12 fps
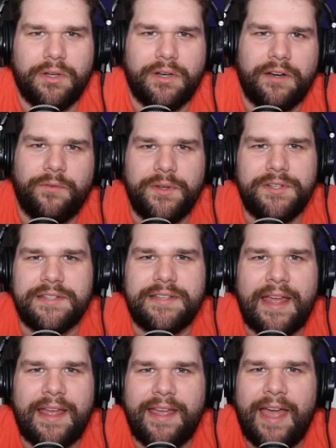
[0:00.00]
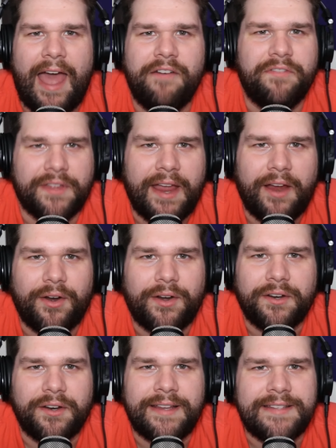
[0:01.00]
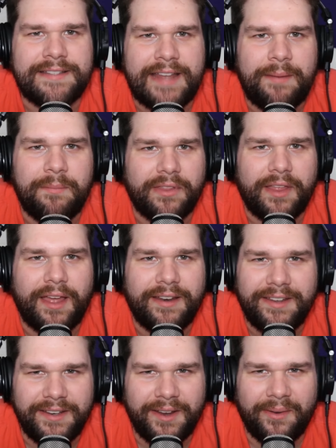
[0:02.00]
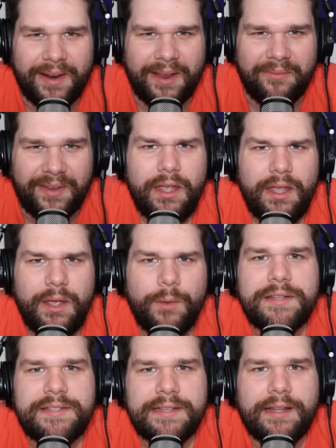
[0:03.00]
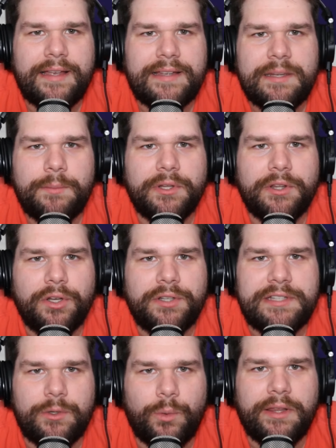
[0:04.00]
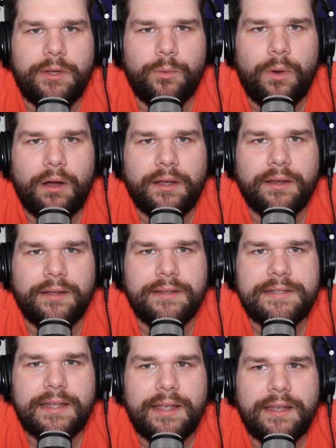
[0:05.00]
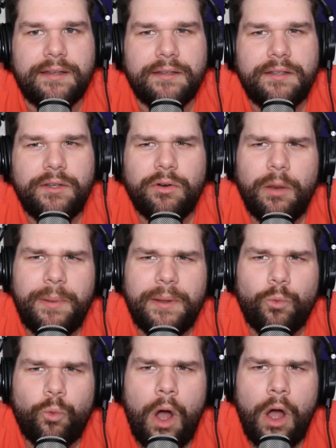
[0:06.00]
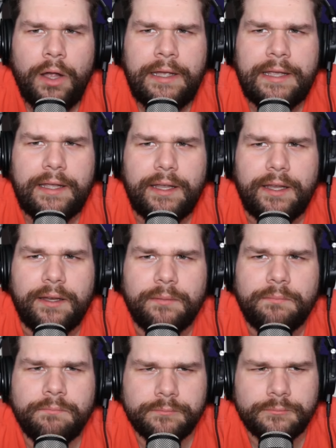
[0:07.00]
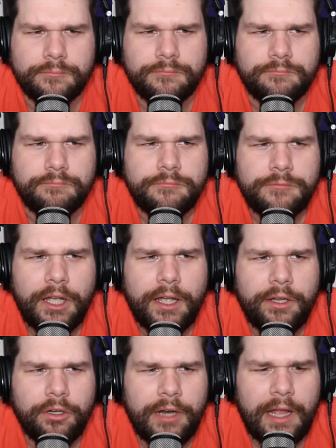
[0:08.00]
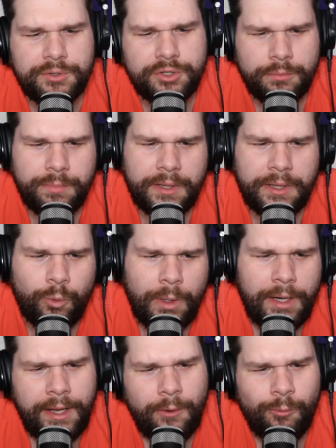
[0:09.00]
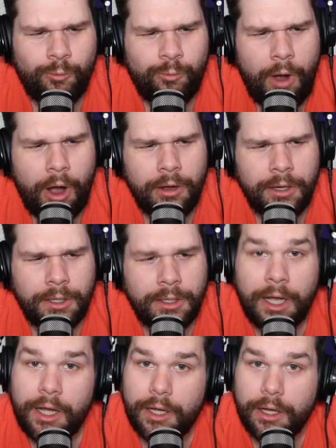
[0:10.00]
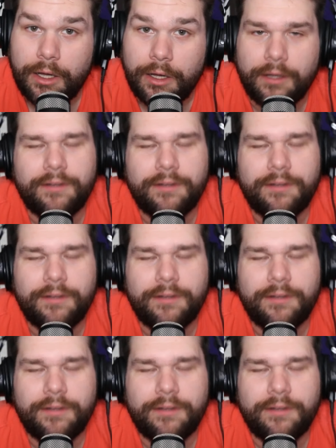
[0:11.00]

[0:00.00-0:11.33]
if we just have the character and he's named that. You know what I mean? It wasn't like someone looked at Willy Wonka and said, "You're a bit wonky. Hmm, yeah, your name should be Willy Wonka,